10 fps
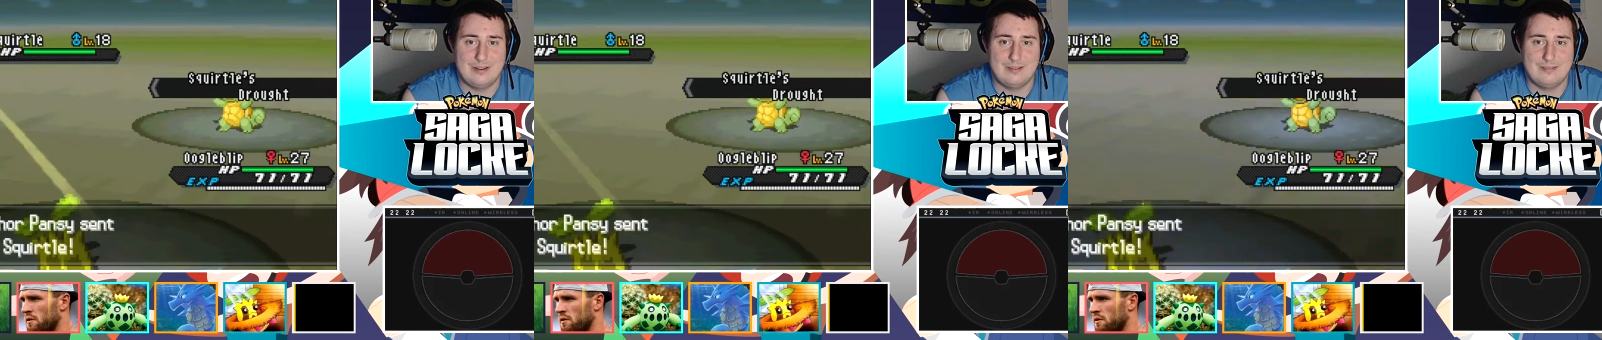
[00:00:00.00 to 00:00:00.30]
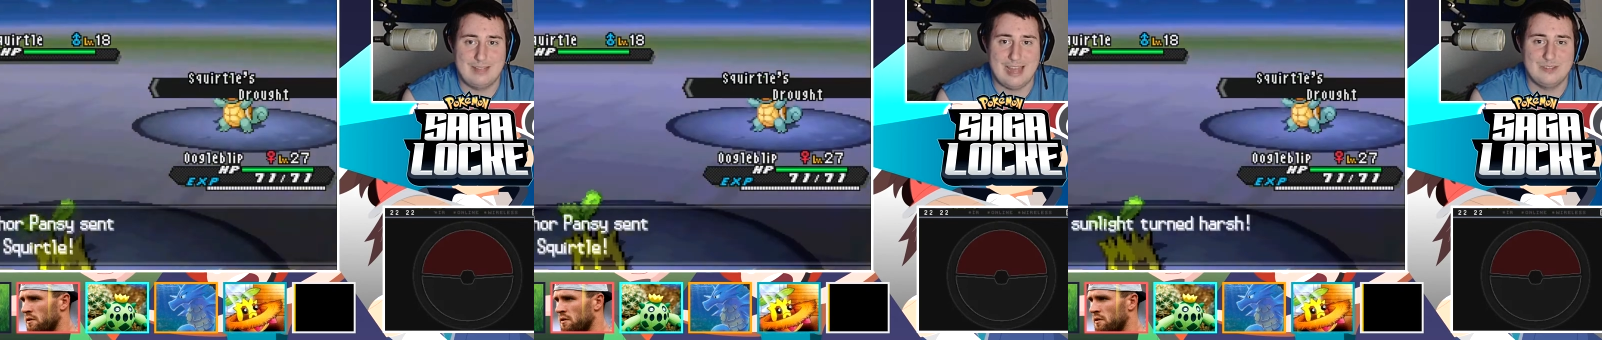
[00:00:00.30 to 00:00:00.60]

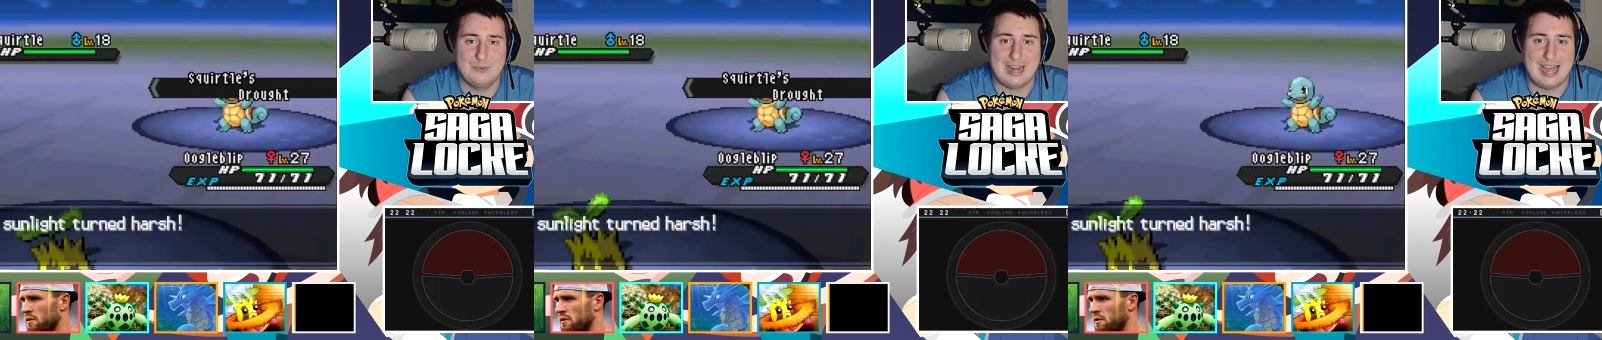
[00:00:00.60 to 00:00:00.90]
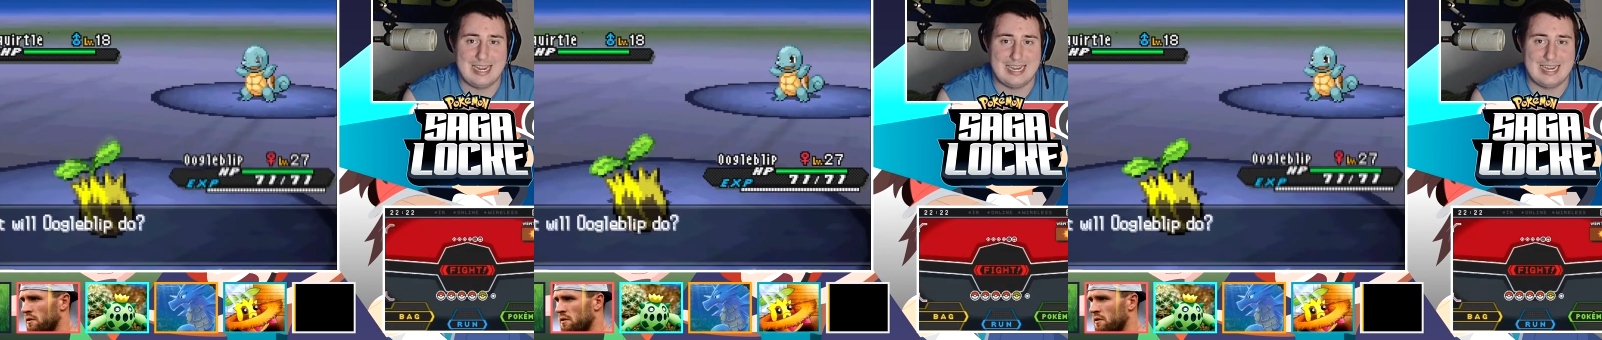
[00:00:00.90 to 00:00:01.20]
Speaker 1: That's what I
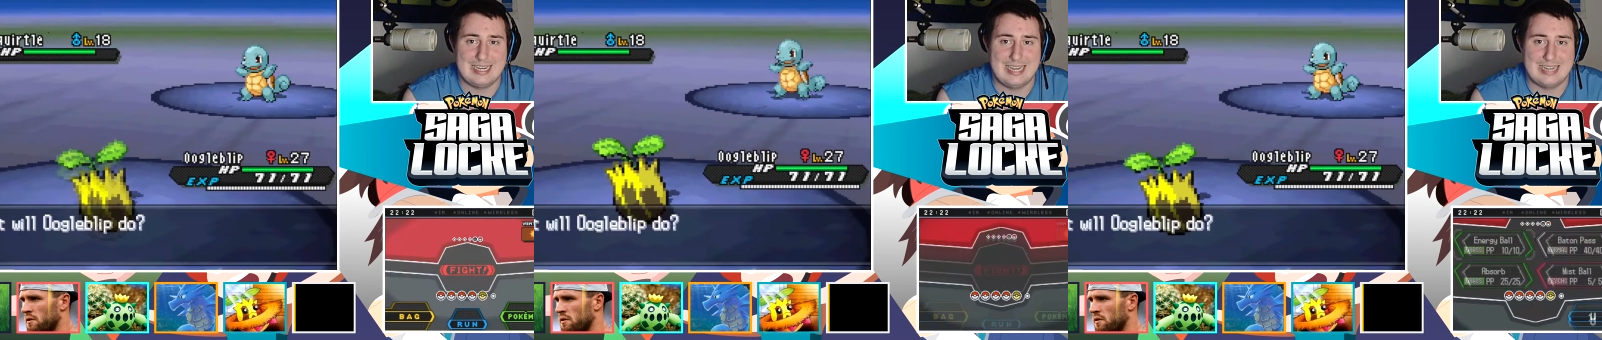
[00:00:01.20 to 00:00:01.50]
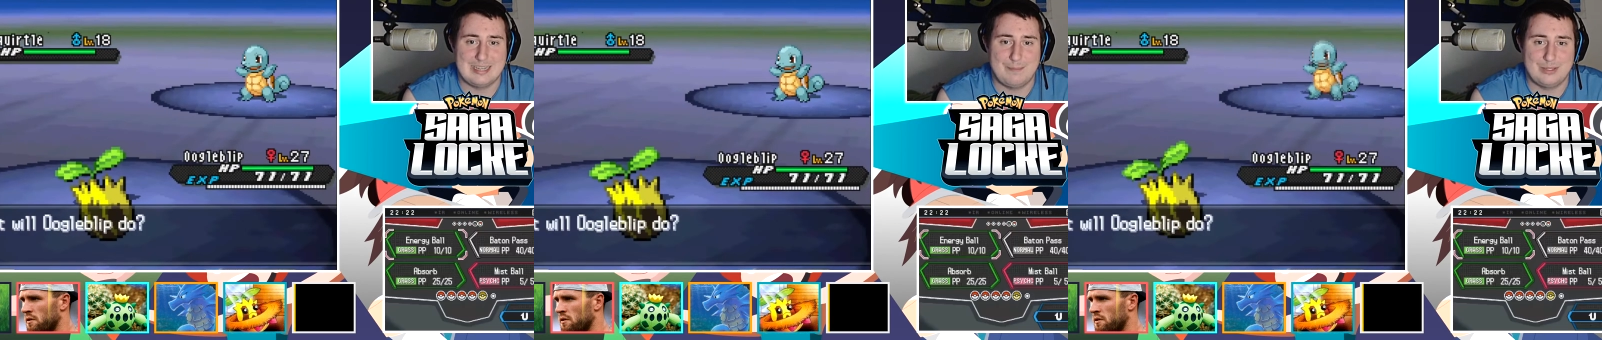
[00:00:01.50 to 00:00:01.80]
need in today's
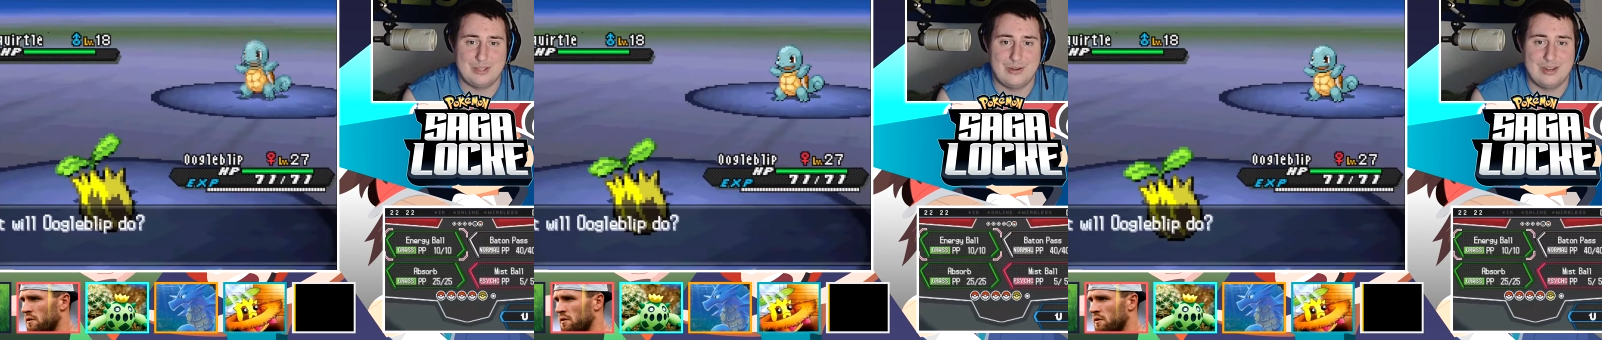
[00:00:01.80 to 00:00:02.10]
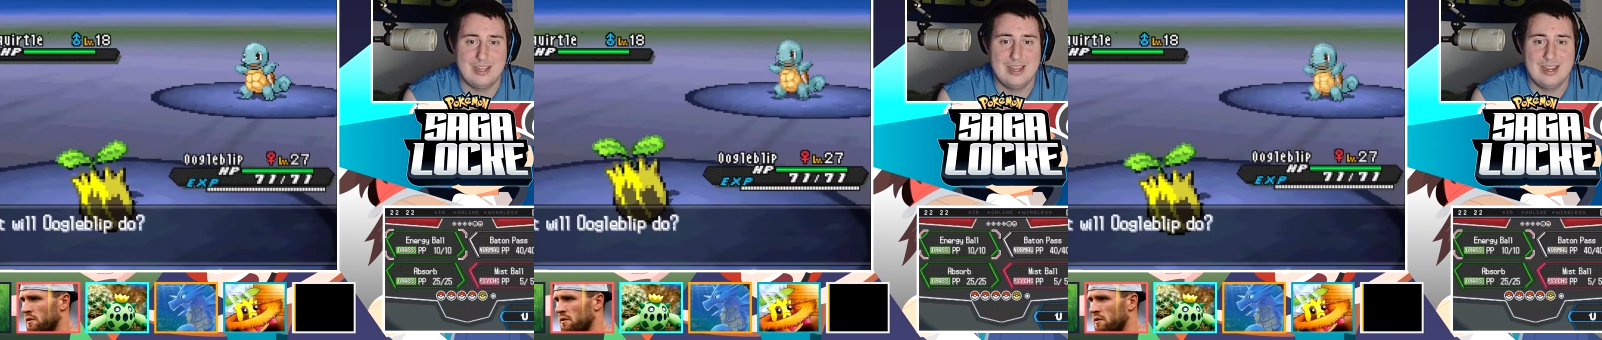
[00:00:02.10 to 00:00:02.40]
episode,
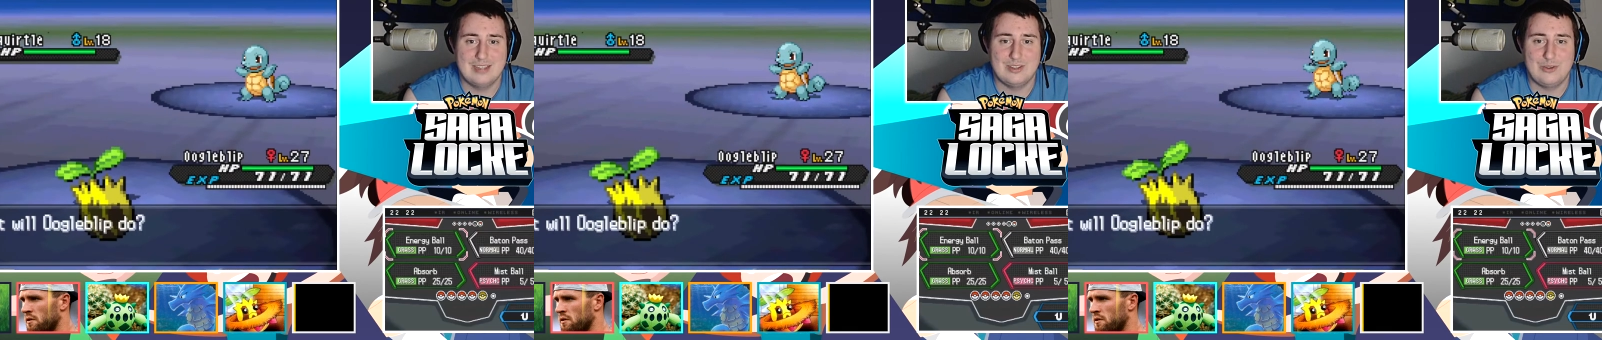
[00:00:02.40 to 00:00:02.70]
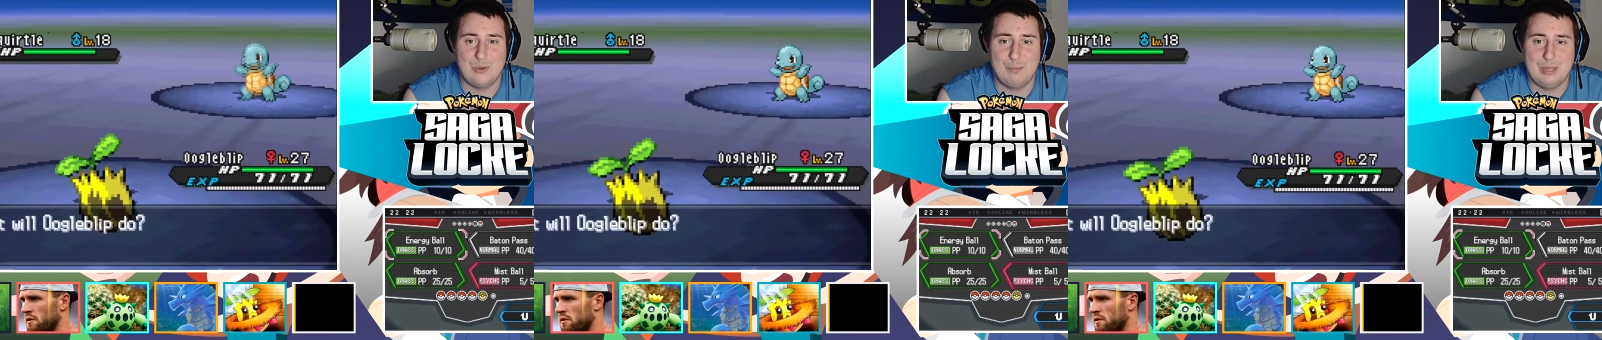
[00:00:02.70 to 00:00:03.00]
is
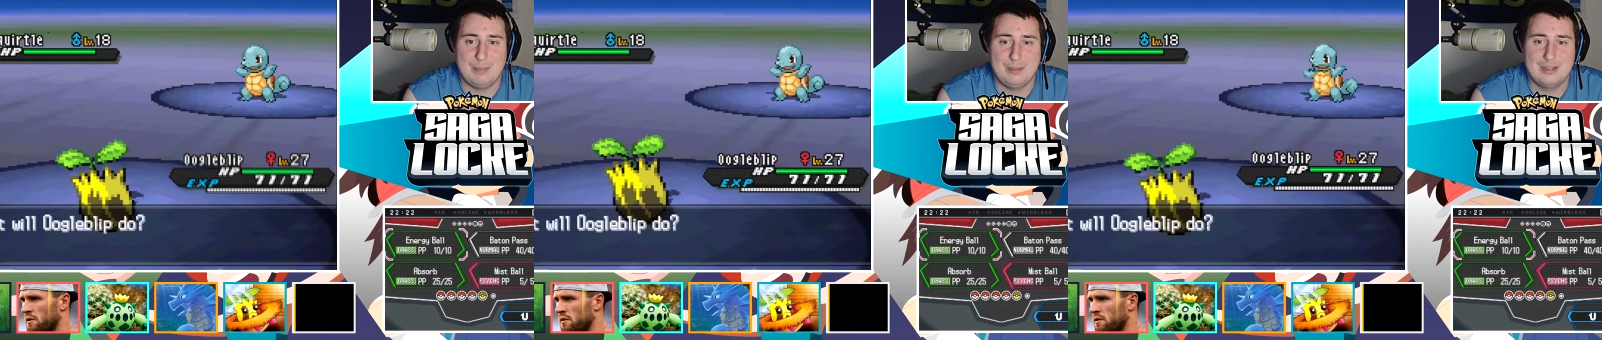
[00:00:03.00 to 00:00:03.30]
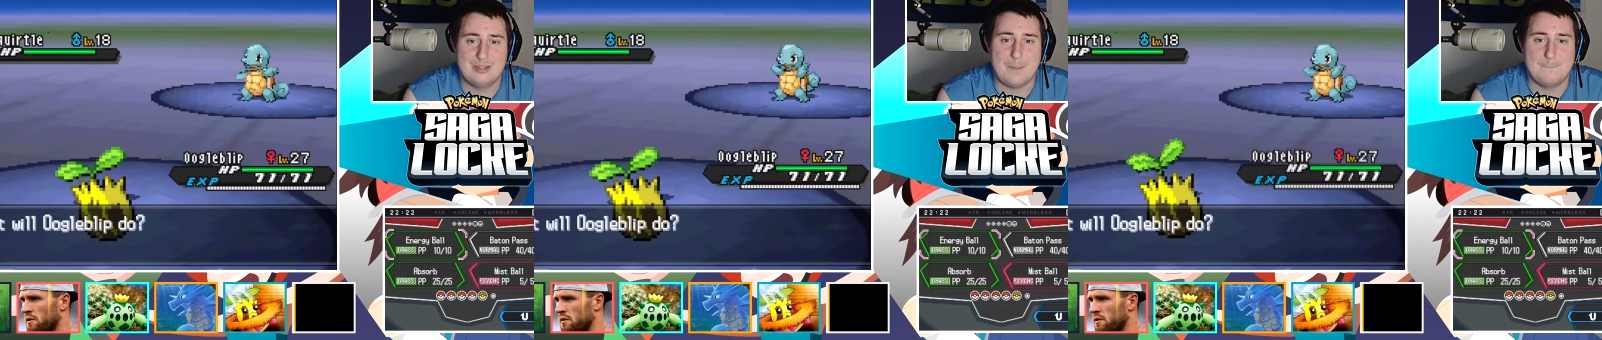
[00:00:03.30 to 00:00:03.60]
Oogle Blip
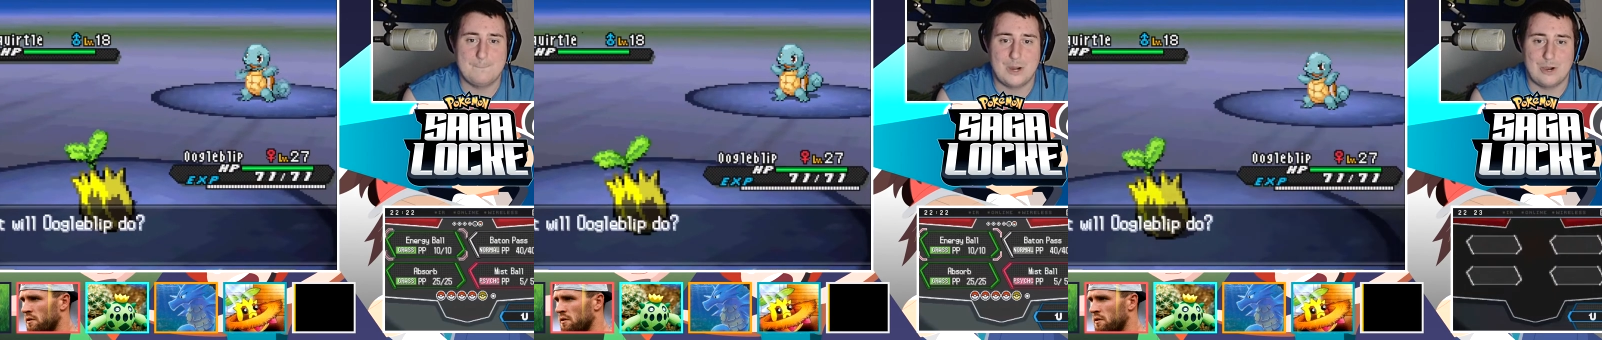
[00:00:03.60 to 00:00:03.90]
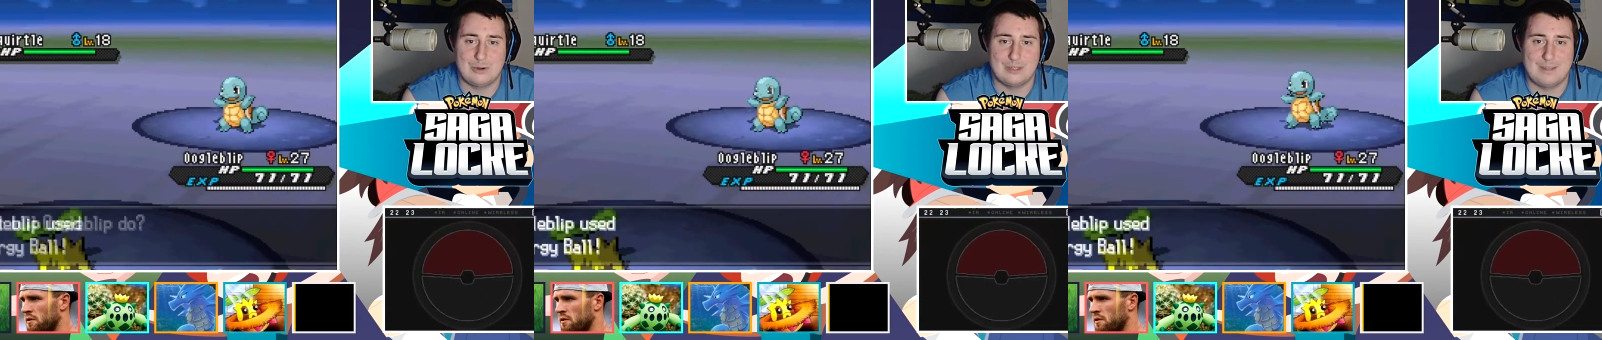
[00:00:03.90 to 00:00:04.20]
to
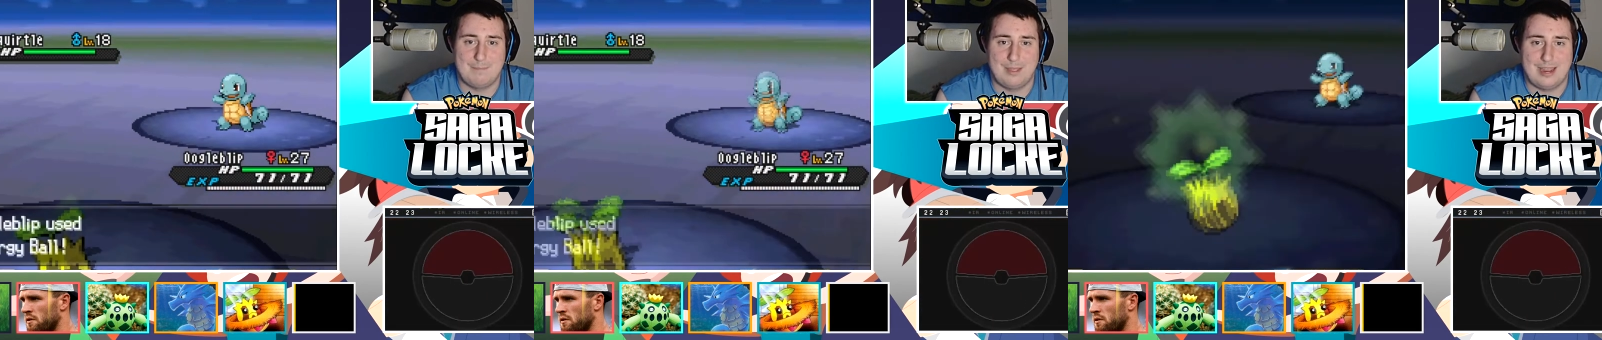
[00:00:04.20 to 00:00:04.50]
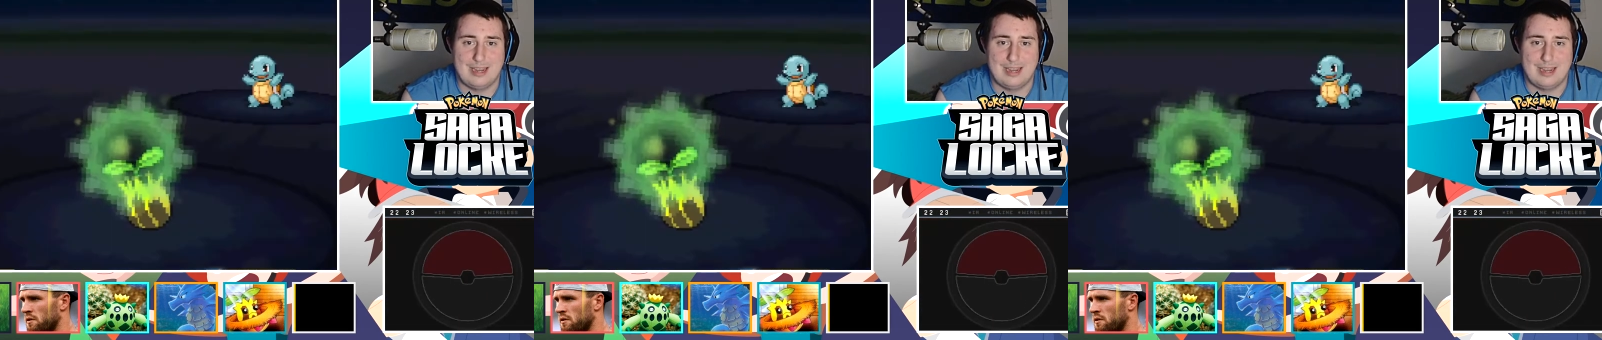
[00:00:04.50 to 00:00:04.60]
murder something.